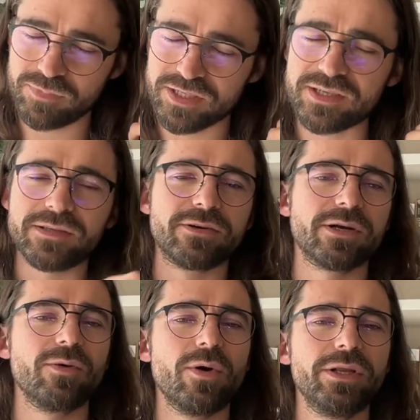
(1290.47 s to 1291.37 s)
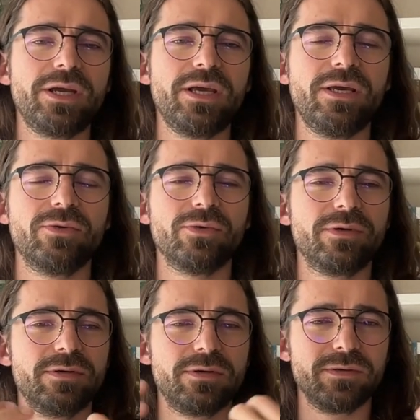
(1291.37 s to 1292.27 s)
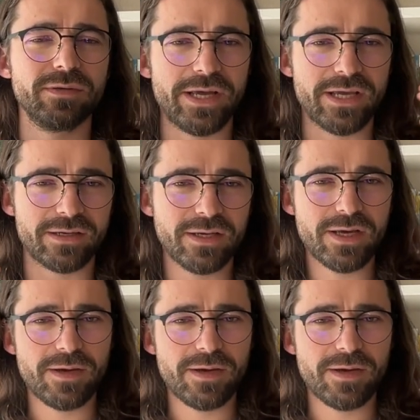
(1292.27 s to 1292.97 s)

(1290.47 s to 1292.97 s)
it's either a quality or like